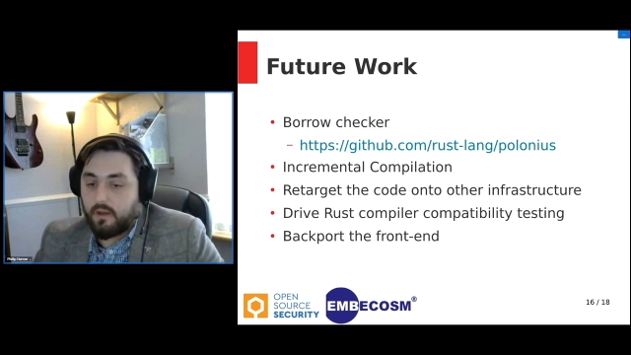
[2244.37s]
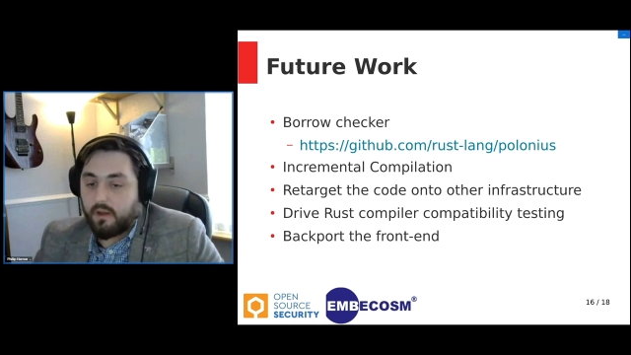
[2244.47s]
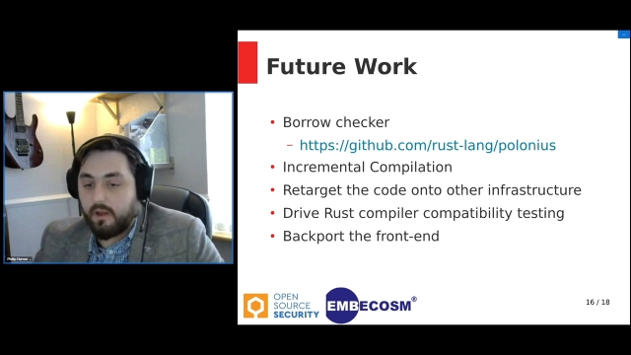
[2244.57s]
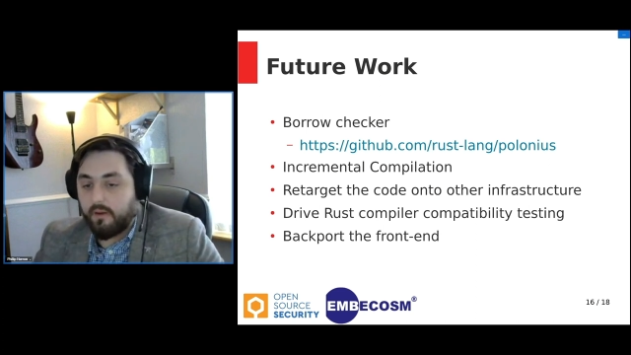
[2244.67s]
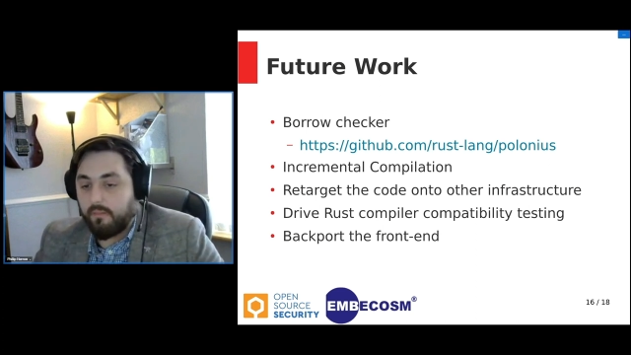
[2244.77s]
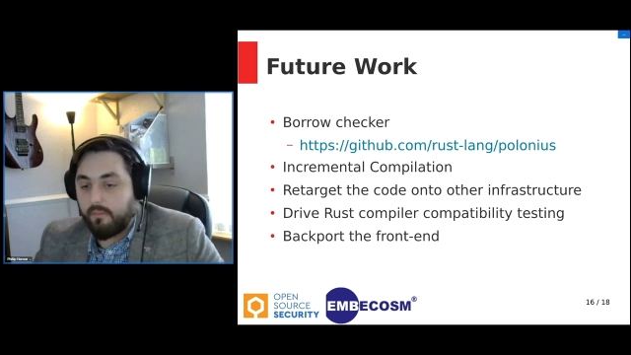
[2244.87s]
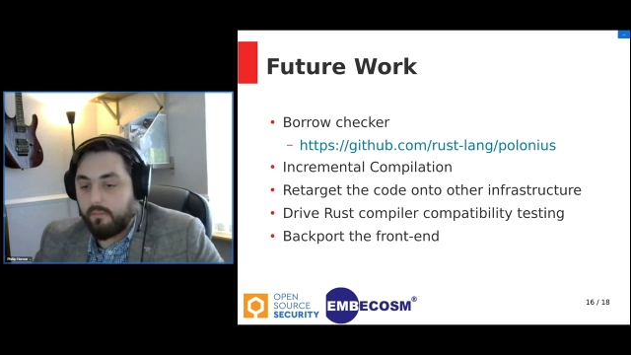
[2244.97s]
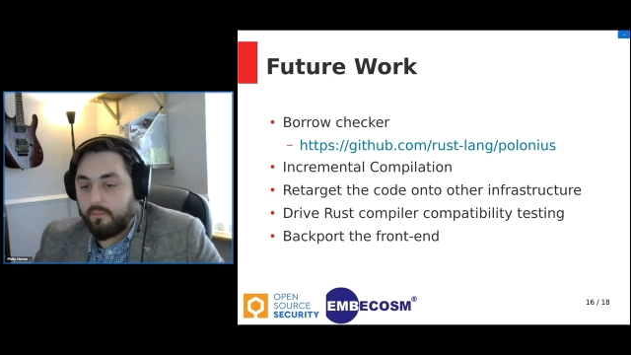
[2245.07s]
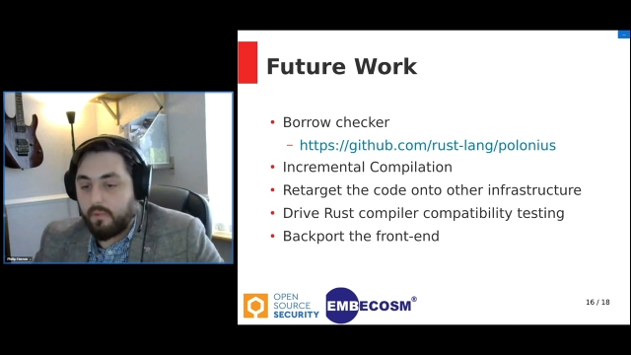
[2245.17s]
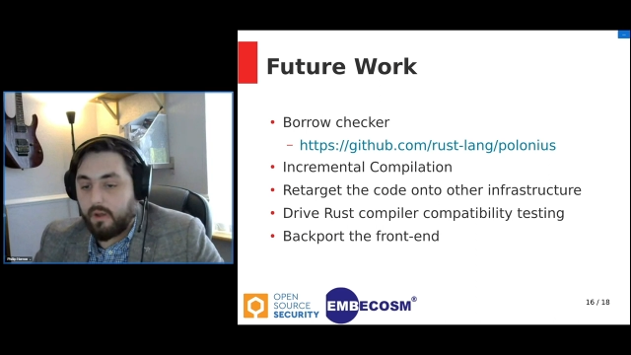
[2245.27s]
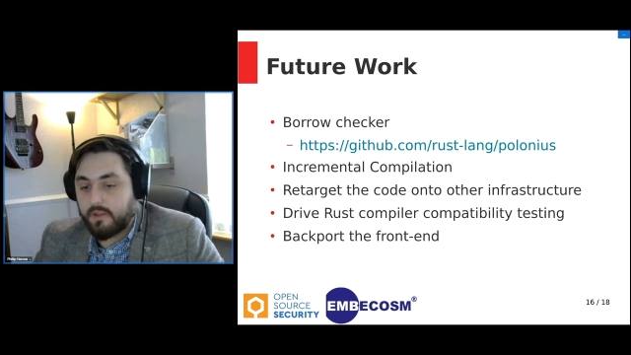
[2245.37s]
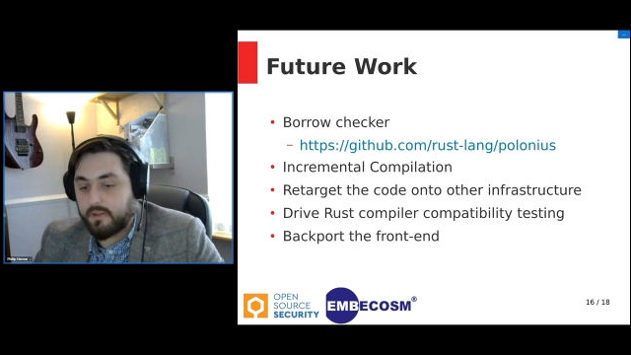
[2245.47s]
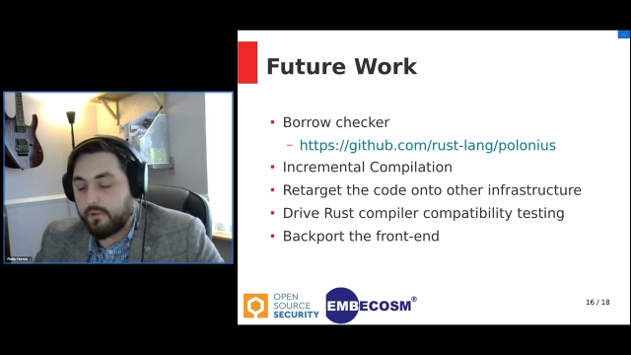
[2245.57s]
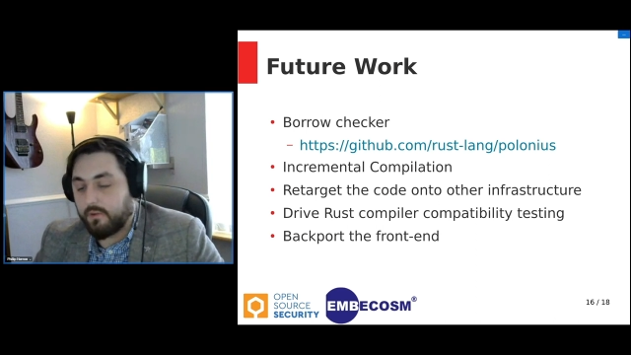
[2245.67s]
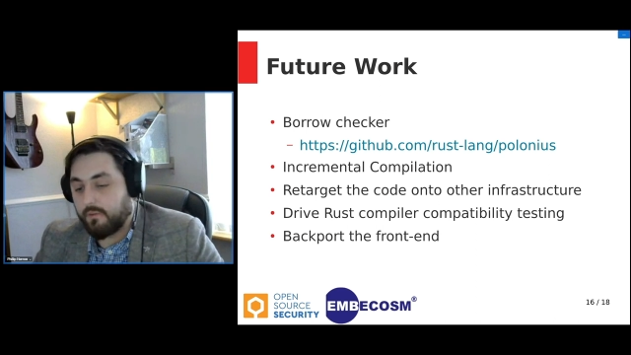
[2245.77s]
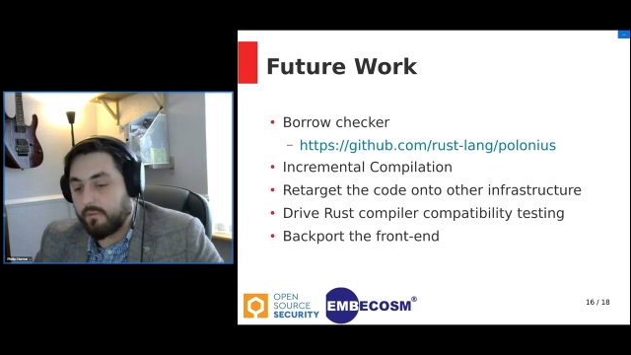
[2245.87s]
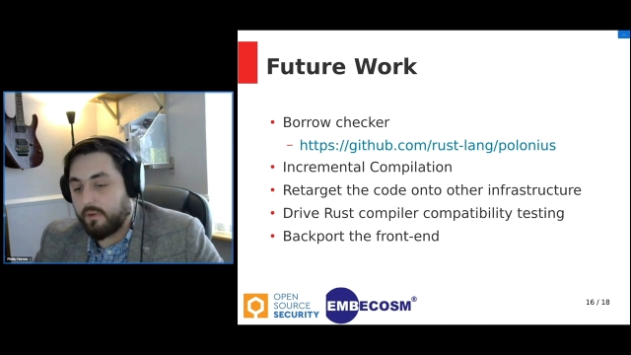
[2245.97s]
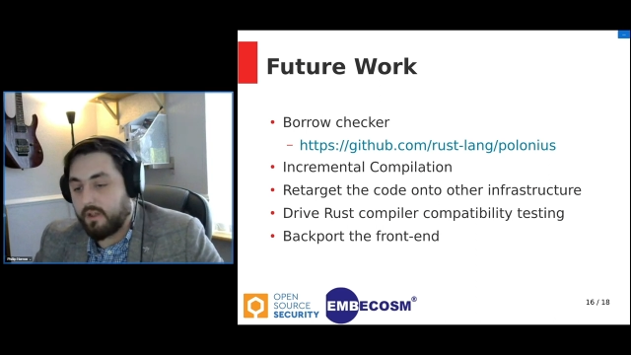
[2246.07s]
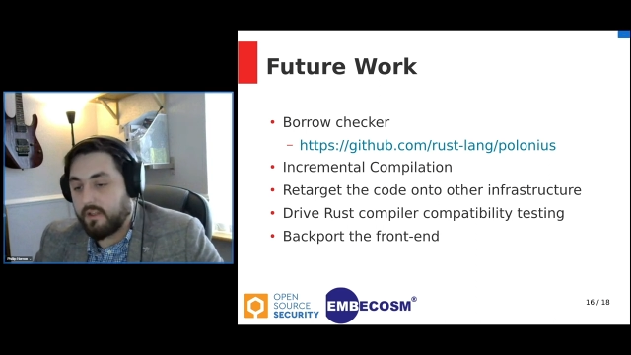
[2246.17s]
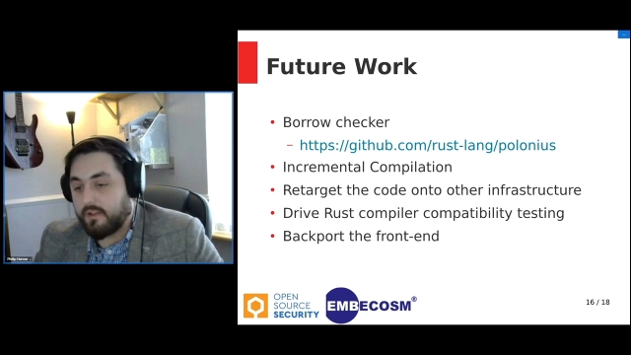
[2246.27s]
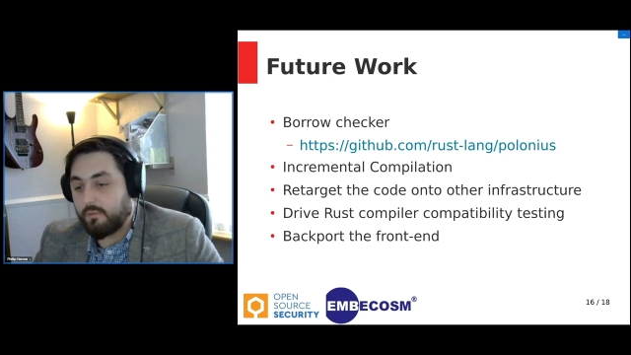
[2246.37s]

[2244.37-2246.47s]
Um, and so it,